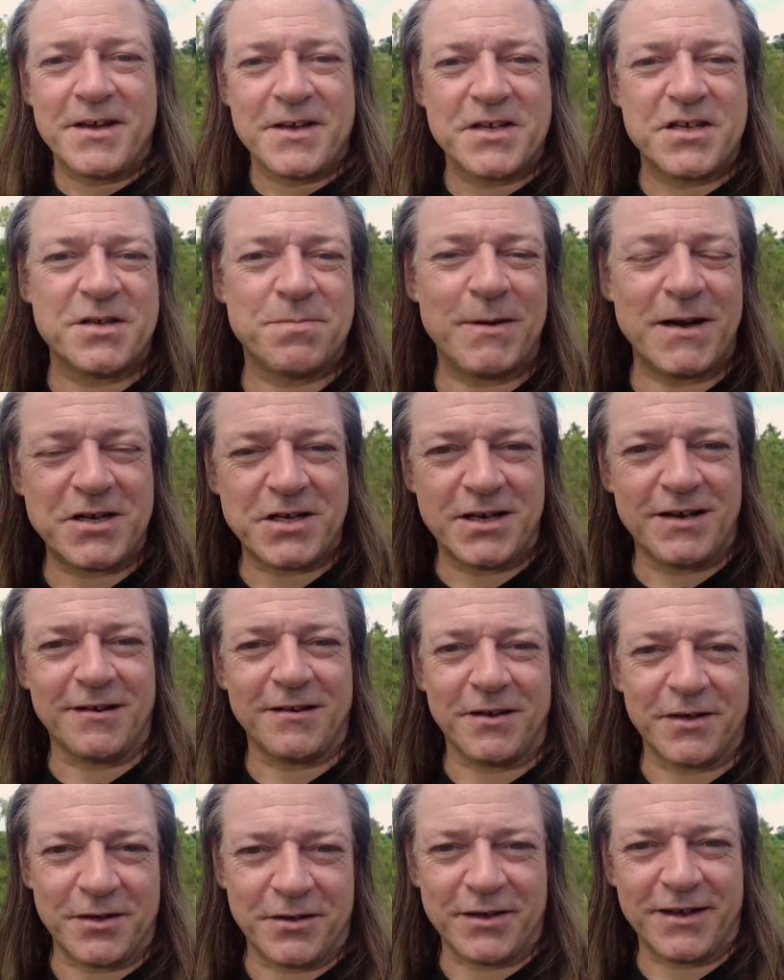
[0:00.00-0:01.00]
especially
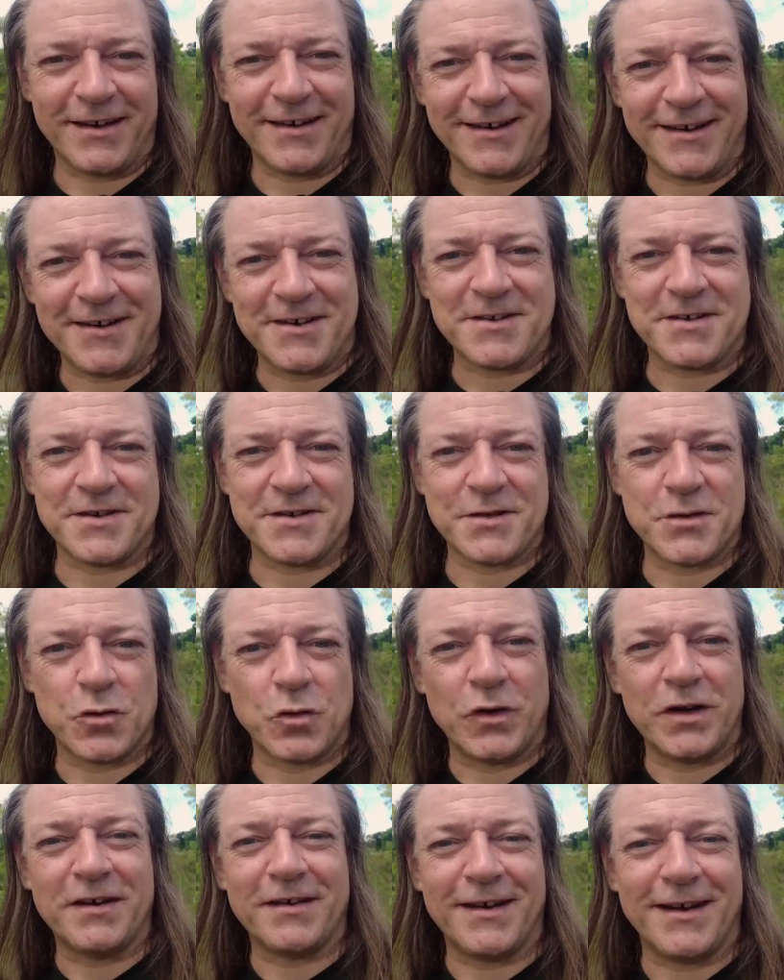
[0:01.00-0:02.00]
like 1980s
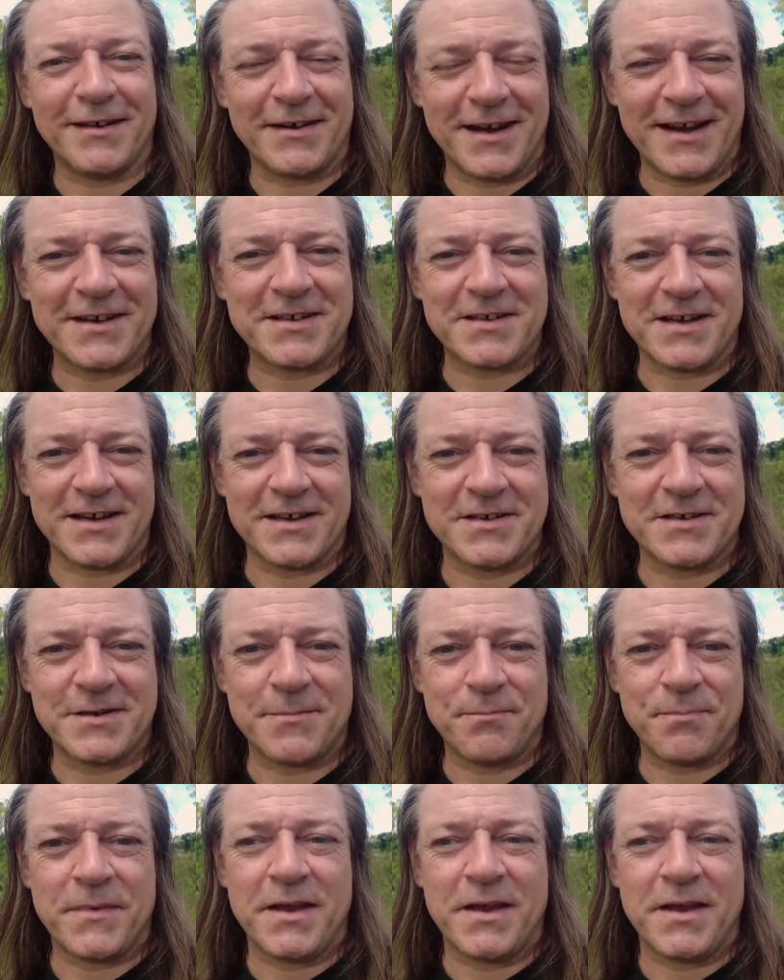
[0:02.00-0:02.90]
greed and excess.